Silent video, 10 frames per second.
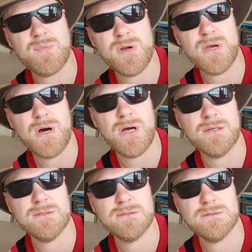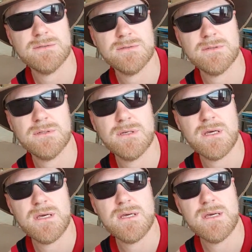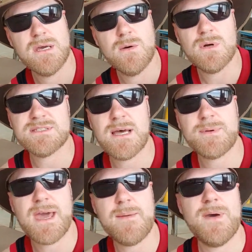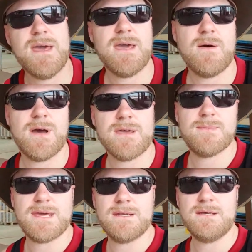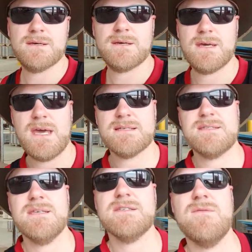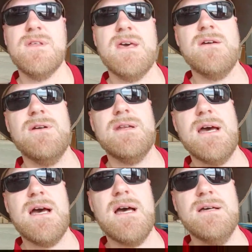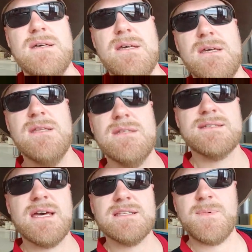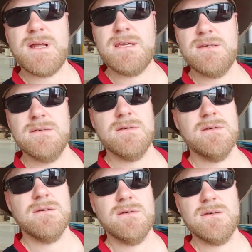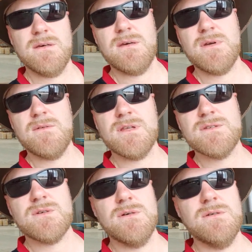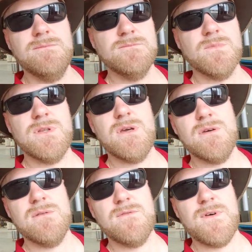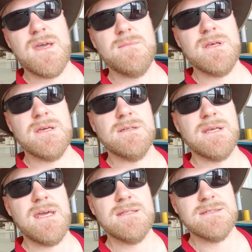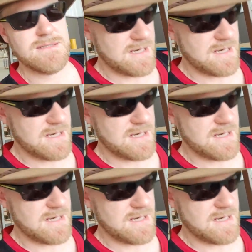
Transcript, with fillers: pretty hot. Yeah. What's up, KP? How are you, man? How's things over there in the States, buddy? Hope everything's good with you and the family and kids and